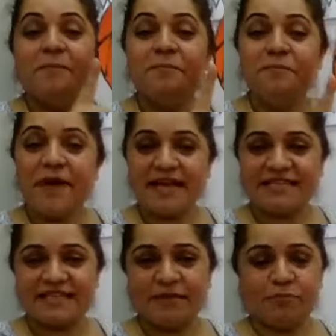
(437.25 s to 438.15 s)

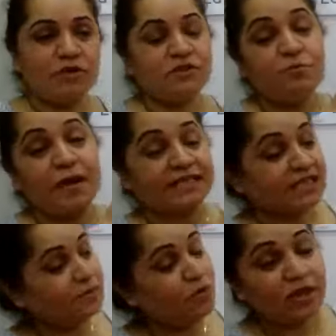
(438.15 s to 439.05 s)
Basketball. So
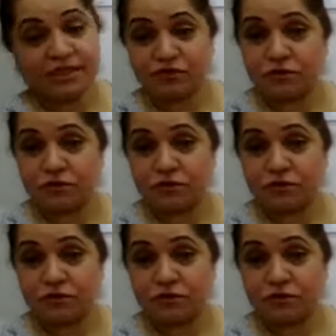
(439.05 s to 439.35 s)
basketball is